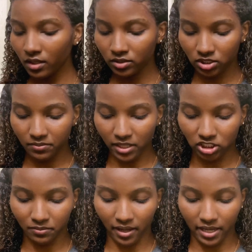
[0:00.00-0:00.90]
just to make
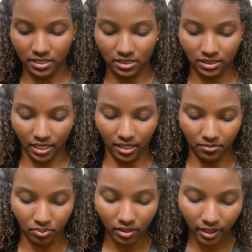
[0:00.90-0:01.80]
sure my edges stay
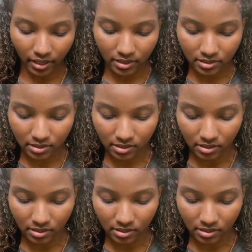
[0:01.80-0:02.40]
in place.